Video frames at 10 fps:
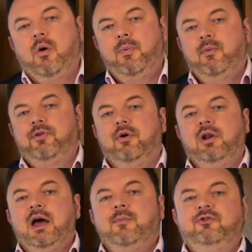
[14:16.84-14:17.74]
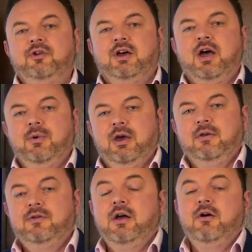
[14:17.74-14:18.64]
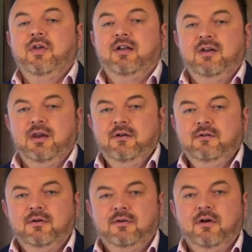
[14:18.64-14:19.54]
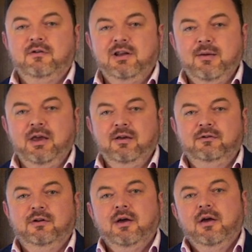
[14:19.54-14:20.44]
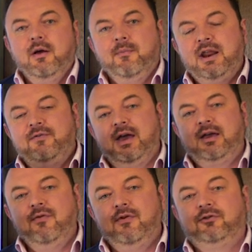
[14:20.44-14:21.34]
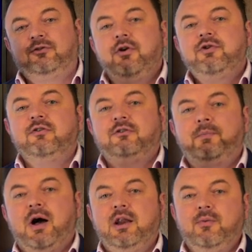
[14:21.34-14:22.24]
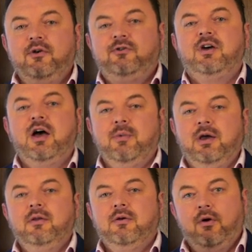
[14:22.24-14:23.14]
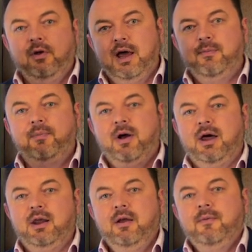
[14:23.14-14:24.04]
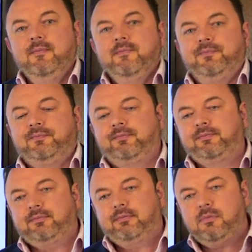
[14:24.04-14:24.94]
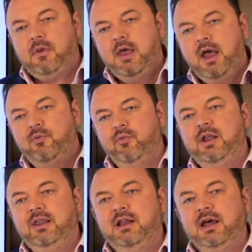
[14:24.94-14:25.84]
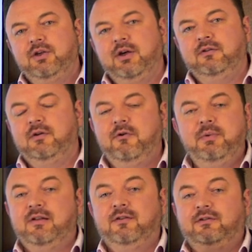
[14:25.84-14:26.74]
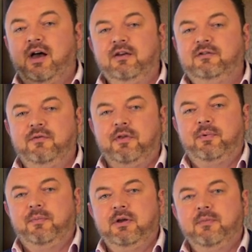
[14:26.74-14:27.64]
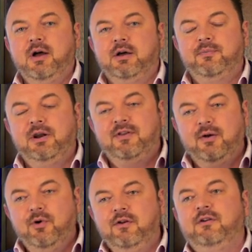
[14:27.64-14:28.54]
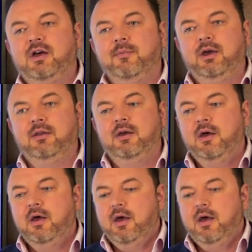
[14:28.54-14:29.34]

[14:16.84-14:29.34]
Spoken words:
when people thought Labor's going to come in, thank God they didn't, those lemmings. But if the Socialist Party were to come in, or Labor Party, and win the elections, there would have been a disaster for the property market. But if they were to come in,